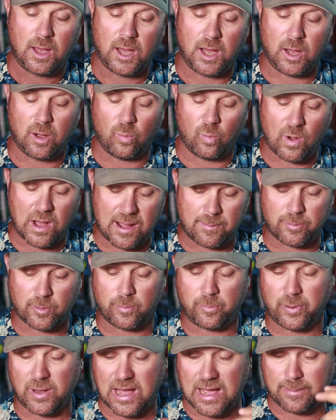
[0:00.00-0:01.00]
whopper
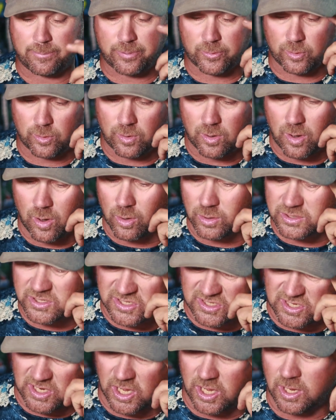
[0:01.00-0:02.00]
plopper on
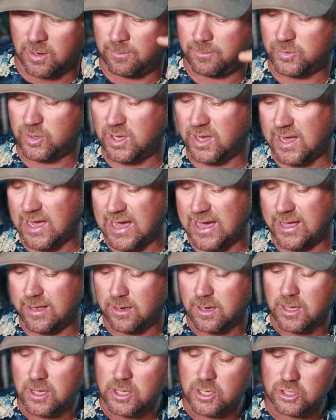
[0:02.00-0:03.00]
some, you
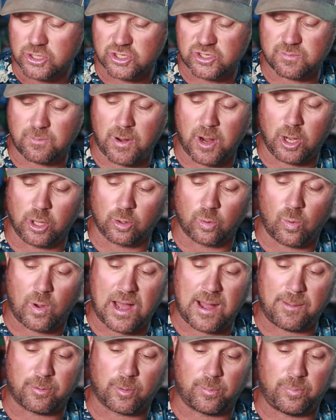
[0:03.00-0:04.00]
got smaller
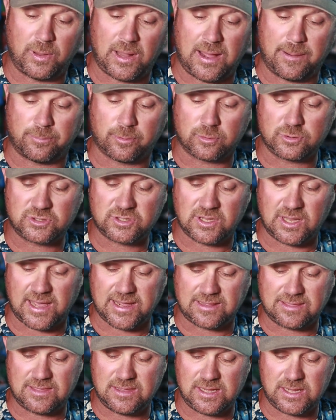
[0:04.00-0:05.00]
whopper ploppers
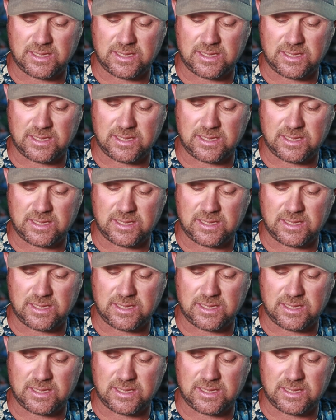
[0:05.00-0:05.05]
like